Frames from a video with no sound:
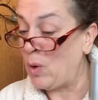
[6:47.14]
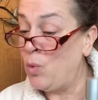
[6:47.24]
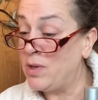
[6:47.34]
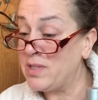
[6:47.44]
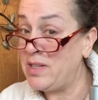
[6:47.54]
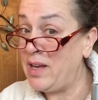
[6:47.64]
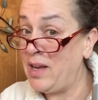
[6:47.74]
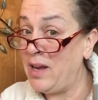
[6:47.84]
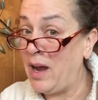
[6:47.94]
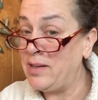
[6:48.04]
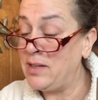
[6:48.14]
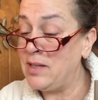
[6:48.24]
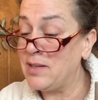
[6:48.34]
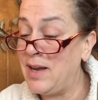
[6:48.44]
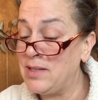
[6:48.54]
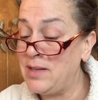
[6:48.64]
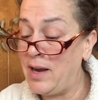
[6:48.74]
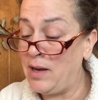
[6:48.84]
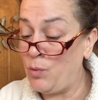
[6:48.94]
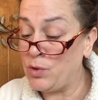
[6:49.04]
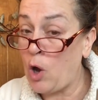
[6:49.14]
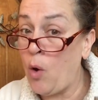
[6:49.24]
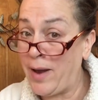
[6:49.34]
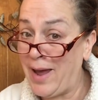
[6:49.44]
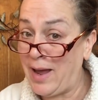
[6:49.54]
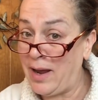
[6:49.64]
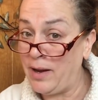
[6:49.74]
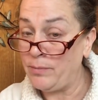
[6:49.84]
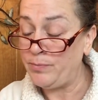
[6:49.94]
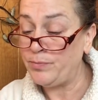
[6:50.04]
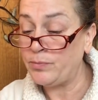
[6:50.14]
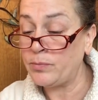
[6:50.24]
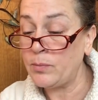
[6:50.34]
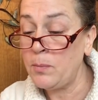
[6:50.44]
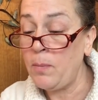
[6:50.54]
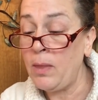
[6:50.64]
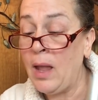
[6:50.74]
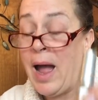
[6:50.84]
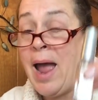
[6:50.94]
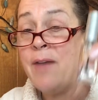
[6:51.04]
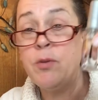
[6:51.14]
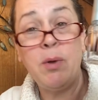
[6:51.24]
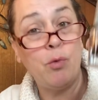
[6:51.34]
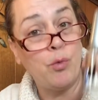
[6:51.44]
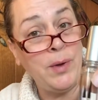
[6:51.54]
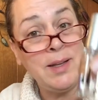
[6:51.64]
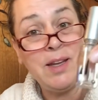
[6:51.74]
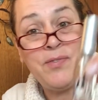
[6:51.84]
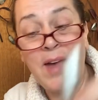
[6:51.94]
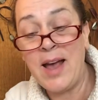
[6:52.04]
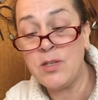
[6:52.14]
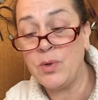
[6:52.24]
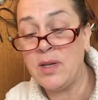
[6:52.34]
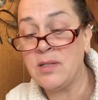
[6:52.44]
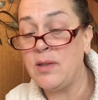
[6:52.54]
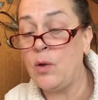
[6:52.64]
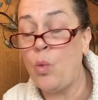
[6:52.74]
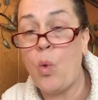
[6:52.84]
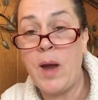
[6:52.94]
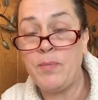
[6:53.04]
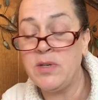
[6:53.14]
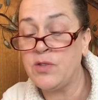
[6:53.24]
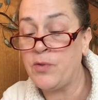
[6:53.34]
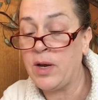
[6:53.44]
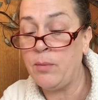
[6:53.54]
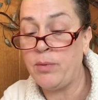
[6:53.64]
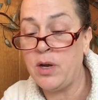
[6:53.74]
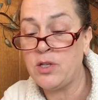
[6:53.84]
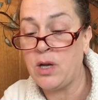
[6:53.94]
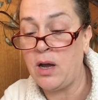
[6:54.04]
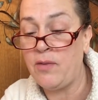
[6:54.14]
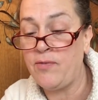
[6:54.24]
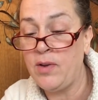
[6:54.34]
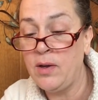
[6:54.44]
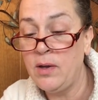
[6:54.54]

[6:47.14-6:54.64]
We'll see. I did this last night and it was okay. I have to be really fast with this and then wipe this freaking brush off.